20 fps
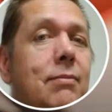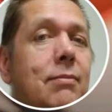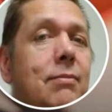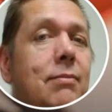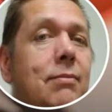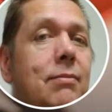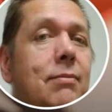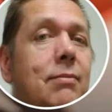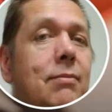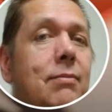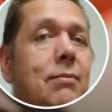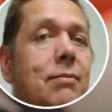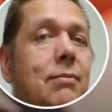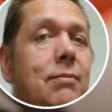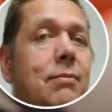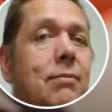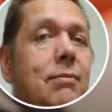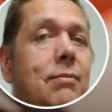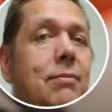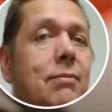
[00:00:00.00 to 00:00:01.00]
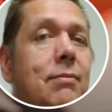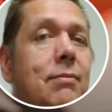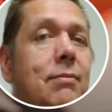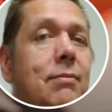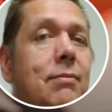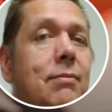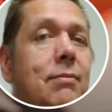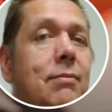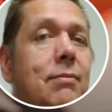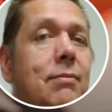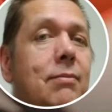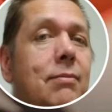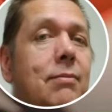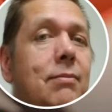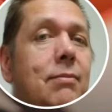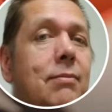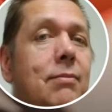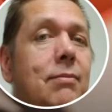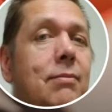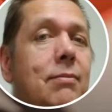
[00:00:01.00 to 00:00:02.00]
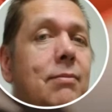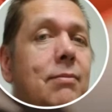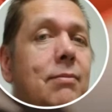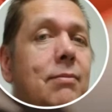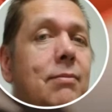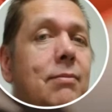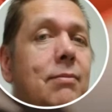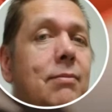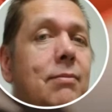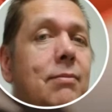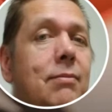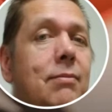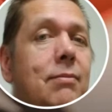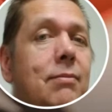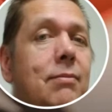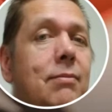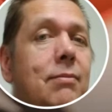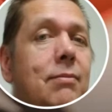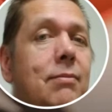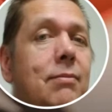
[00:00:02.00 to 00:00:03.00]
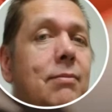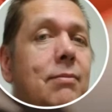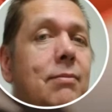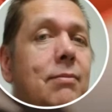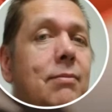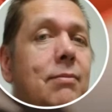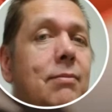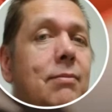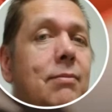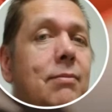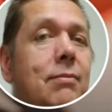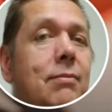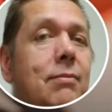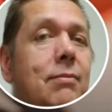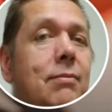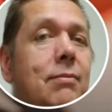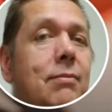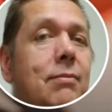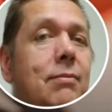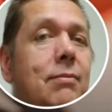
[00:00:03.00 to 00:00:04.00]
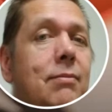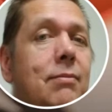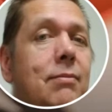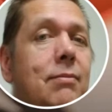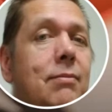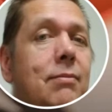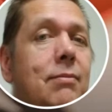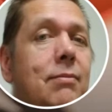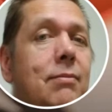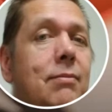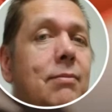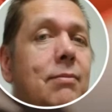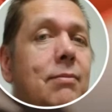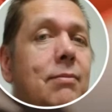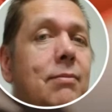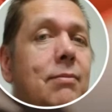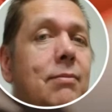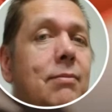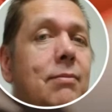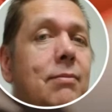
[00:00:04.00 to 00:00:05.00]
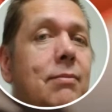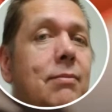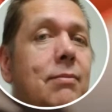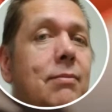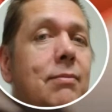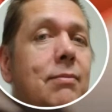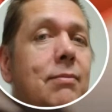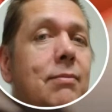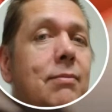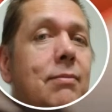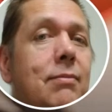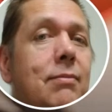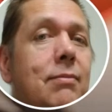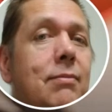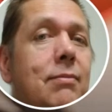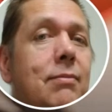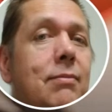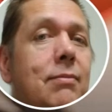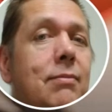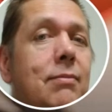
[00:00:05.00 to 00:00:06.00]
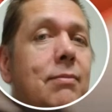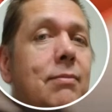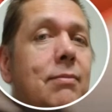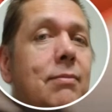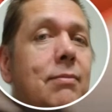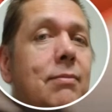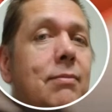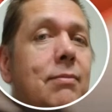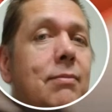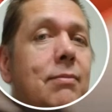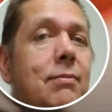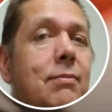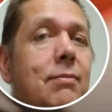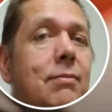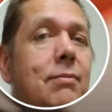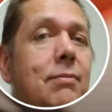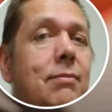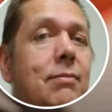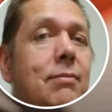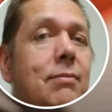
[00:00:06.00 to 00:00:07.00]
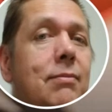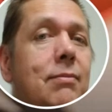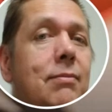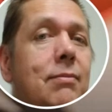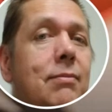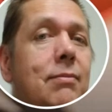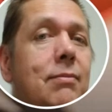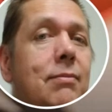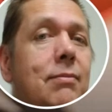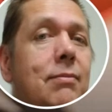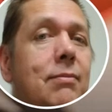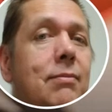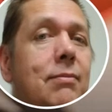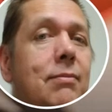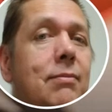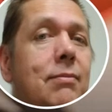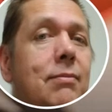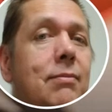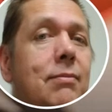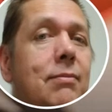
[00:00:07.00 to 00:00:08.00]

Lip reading: [no speech]